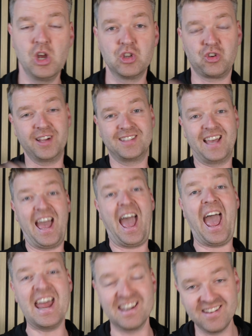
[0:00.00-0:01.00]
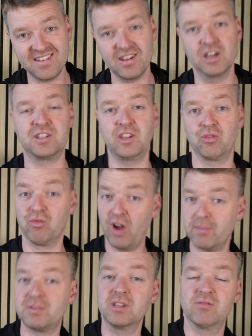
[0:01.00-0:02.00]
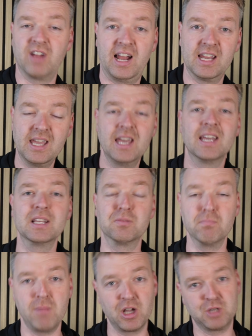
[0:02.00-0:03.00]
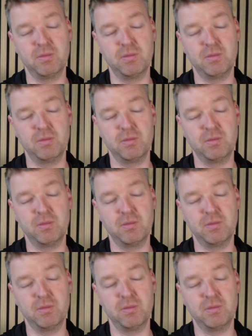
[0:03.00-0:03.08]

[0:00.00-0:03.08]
Trying to end a disrupted rally is much,